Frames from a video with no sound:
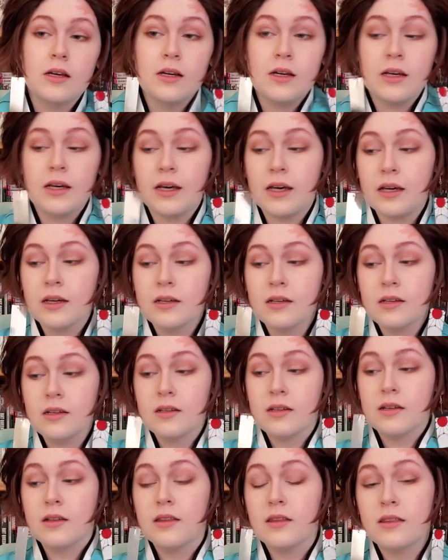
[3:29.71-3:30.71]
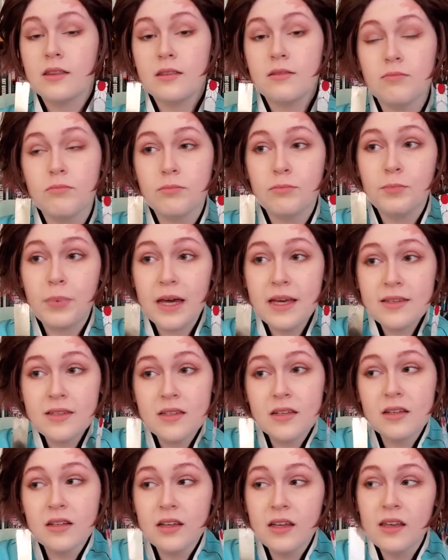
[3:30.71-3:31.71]
And
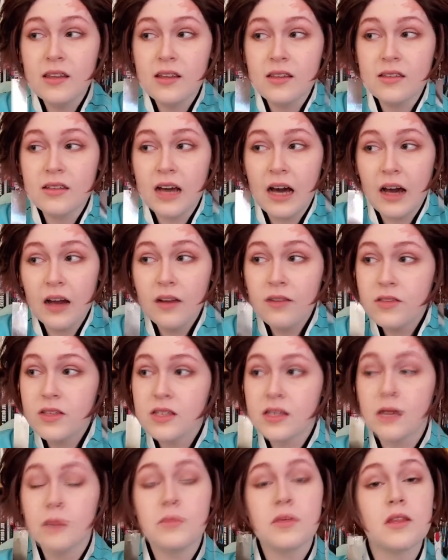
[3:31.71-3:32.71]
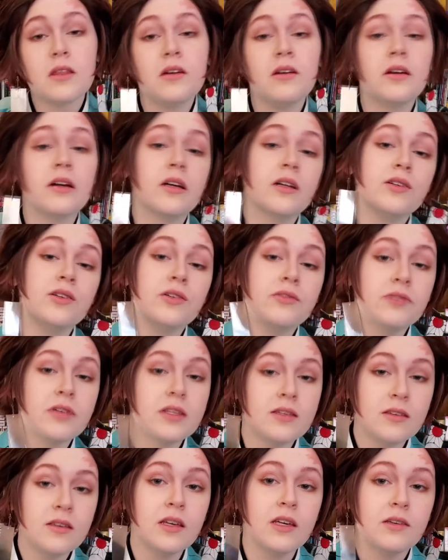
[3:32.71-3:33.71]
basically that's kind of the same thing that you're going to do for the
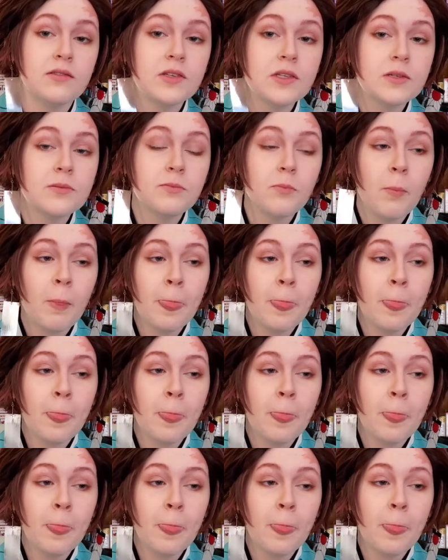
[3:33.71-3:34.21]
sleeves.